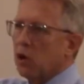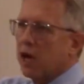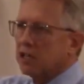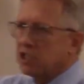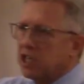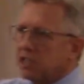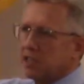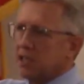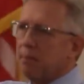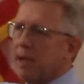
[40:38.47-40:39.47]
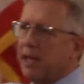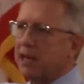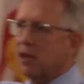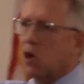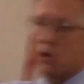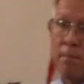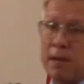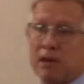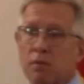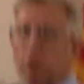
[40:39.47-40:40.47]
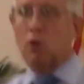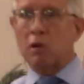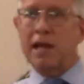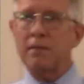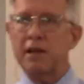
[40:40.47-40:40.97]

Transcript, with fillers: on Jesus and made it known. And Peter proclaimed